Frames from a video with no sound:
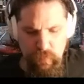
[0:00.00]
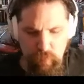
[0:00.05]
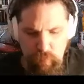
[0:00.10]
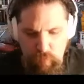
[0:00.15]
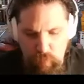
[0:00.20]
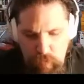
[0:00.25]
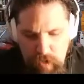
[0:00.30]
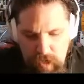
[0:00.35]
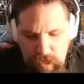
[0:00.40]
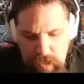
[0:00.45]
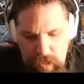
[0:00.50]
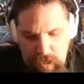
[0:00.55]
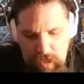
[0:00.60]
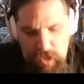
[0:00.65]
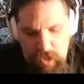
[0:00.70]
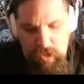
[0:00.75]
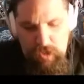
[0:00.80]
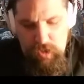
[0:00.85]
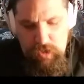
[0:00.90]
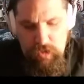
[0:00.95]

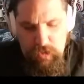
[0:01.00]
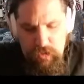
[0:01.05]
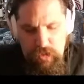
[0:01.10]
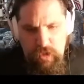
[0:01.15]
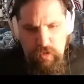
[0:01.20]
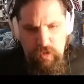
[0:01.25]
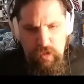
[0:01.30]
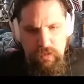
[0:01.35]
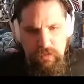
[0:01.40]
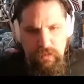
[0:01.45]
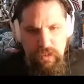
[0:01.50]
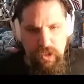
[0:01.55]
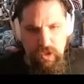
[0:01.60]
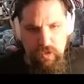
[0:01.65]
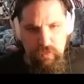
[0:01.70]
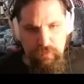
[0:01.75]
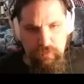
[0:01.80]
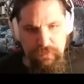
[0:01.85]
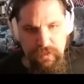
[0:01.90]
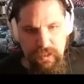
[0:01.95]
Well,
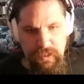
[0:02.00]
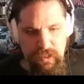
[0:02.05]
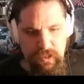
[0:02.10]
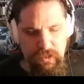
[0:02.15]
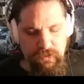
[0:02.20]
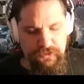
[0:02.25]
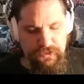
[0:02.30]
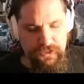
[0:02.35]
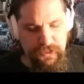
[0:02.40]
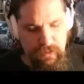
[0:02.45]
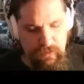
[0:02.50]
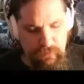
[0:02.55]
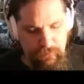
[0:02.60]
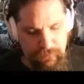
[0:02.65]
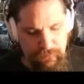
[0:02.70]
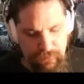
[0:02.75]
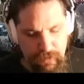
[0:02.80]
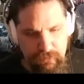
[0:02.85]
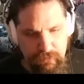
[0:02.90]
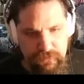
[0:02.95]
hello there, dear
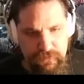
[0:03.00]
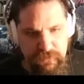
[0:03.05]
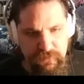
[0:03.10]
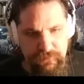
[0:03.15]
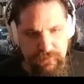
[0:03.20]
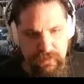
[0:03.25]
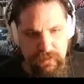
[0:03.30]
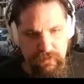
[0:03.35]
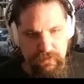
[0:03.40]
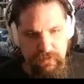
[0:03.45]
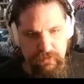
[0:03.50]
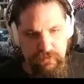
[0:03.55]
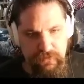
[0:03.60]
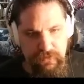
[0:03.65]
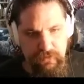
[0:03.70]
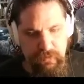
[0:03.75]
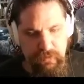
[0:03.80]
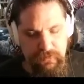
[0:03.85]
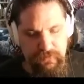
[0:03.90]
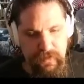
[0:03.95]
folks and fellow
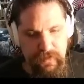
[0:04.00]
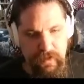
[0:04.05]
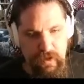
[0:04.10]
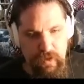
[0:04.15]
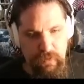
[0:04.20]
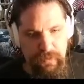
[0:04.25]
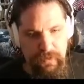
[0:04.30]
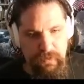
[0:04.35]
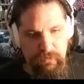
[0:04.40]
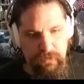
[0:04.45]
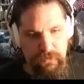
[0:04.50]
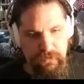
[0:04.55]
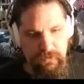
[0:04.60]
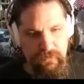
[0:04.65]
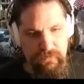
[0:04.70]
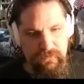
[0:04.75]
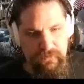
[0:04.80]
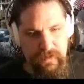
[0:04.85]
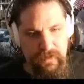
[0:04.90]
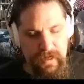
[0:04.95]
YouTubers. I hope you are
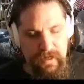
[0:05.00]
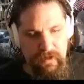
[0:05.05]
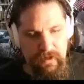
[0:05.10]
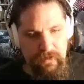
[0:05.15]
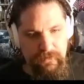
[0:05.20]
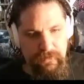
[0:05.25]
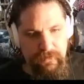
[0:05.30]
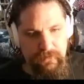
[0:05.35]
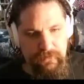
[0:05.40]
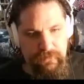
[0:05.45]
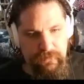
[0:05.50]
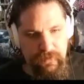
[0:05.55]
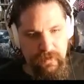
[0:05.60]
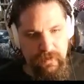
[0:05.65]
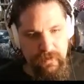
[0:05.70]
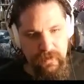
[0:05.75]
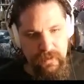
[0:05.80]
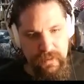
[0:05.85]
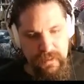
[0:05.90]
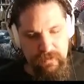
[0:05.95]
doing fine on this
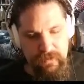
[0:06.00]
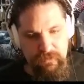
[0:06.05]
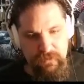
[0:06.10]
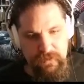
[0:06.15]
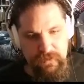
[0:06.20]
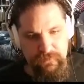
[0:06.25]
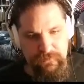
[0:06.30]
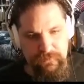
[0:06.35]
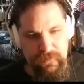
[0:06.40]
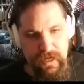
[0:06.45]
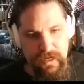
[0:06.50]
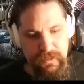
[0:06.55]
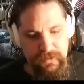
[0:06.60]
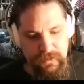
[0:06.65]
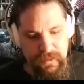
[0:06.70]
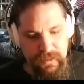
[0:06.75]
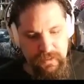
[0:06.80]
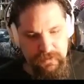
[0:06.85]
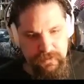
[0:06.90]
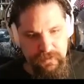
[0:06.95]
equally fine
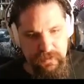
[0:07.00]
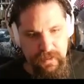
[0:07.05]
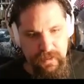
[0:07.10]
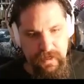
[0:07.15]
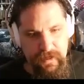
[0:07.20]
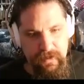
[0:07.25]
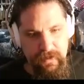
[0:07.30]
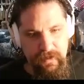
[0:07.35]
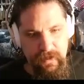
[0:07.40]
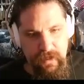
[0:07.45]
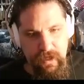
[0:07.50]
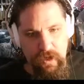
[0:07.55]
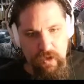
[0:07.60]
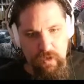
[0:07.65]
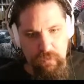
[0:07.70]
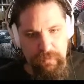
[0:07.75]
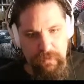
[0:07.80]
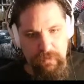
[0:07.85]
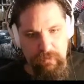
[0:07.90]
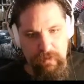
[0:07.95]
day today. I
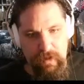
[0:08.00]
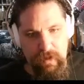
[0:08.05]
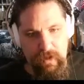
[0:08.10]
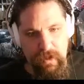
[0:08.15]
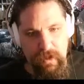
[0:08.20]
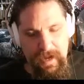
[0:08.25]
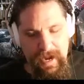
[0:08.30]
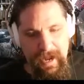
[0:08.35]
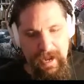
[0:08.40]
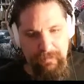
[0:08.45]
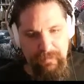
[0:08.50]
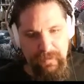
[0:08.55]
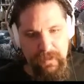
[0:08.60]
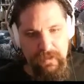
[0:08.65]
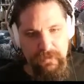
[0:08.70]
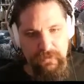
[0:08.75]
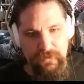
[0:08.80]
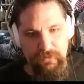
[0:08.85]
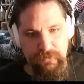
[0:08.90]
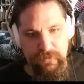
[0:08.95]
hope you are all happy
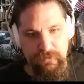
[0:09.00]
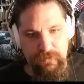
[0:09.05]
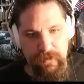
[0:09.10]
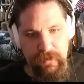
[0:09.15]
and doing well,